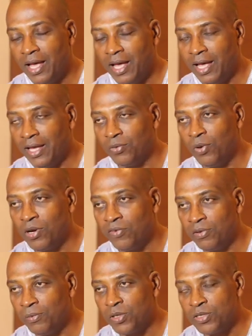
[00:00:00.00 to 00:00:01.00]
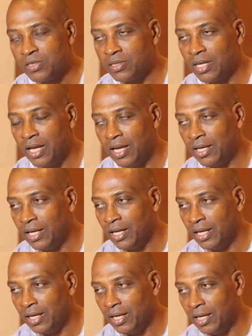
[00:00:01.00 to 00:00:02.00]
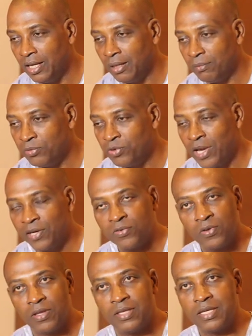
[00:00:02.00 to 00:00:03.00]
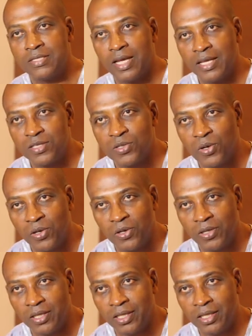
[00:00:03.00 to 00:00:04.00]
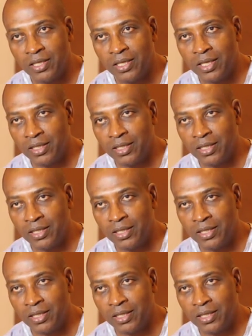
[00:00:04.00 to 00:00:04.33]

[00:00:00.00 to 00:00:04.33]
and one of the most dreadful things that I saw in